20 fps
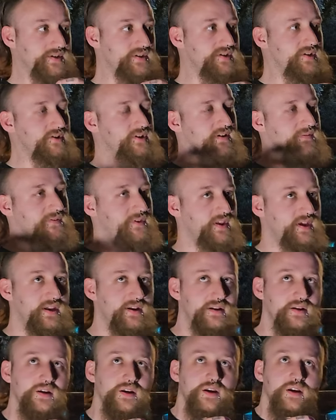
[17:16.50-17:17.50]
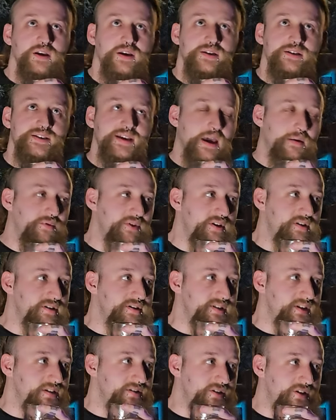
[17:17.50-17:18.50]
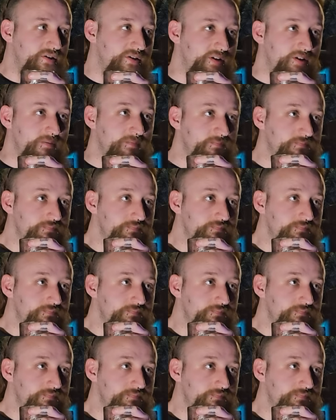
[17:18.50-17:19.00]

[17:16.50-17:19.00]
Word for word: was no different than this happened here in San Antonio.